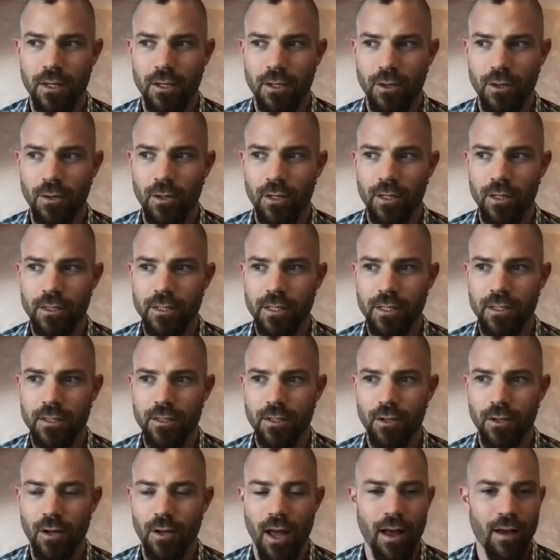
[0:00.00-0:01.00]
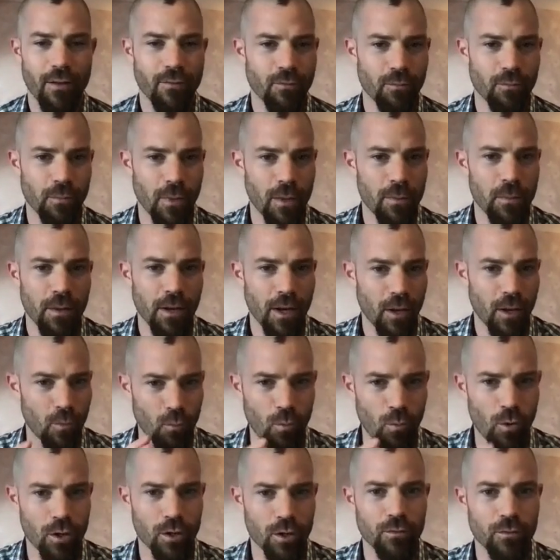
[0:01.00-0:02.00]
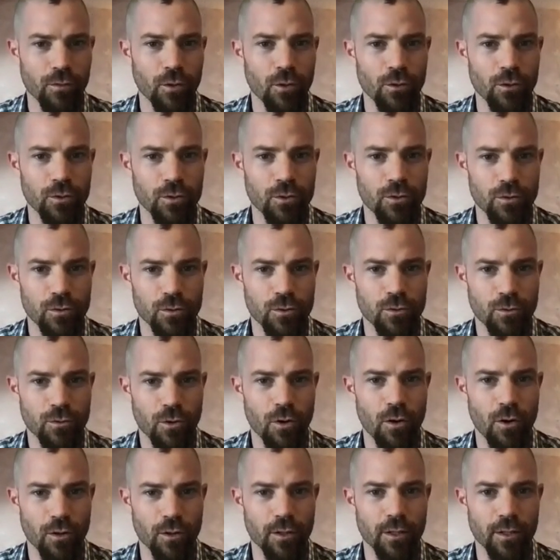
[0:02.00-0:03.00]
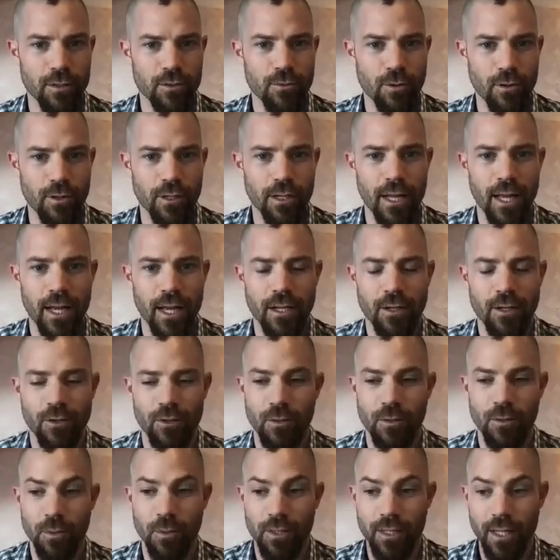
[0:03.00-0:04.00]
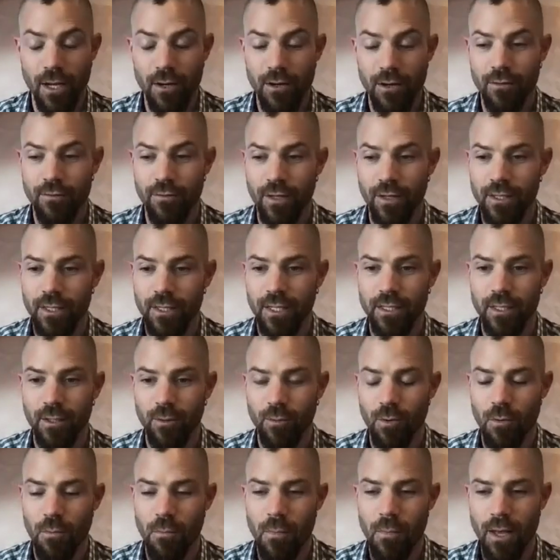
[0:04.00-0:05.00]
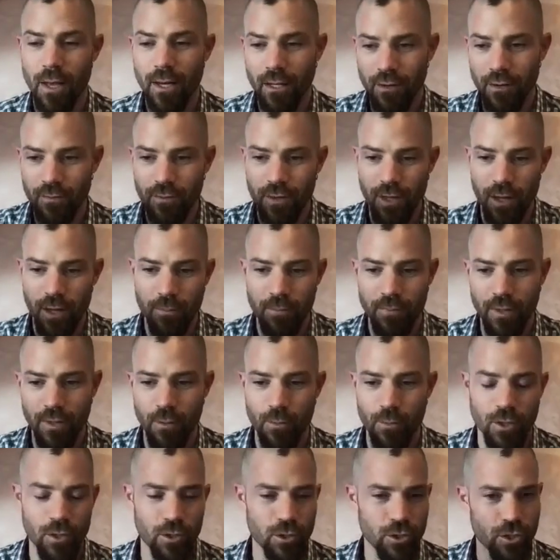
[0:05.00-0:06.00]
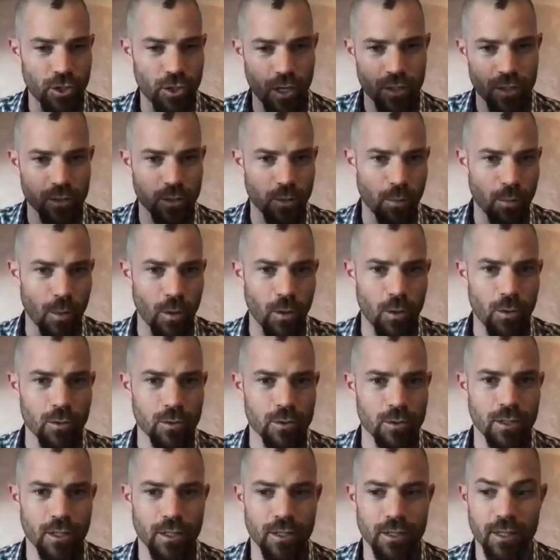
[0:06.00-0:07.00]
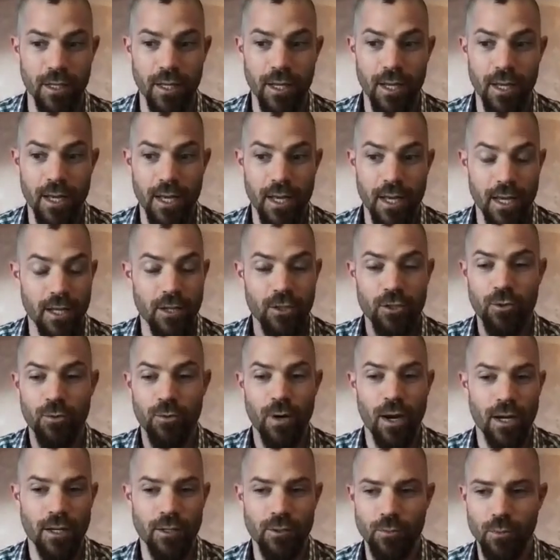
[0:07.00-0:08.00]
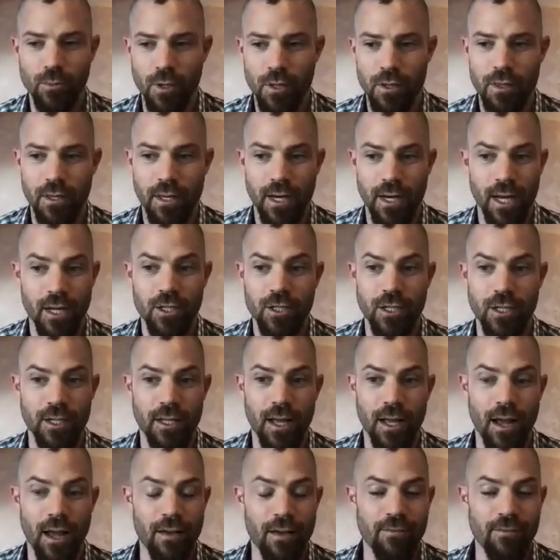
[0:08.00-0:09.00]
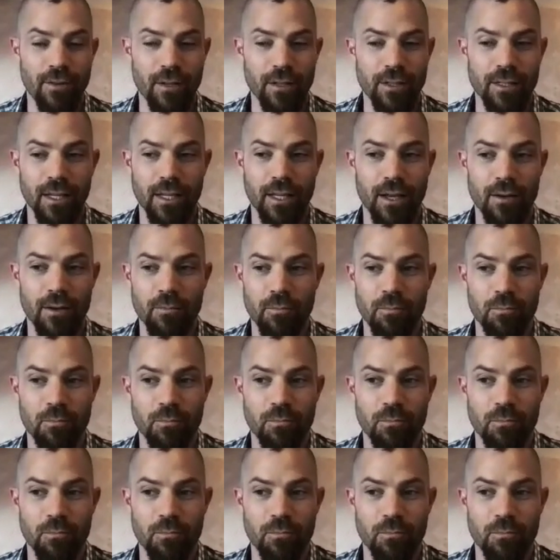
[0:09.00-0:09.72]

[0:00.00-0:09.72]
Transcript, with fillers: you know it's, it's going to have maybe like one of those strong strongly mm-hmm. anchored but there it felt like there were many of them that we could juxtapose and interact with and actually i felt like i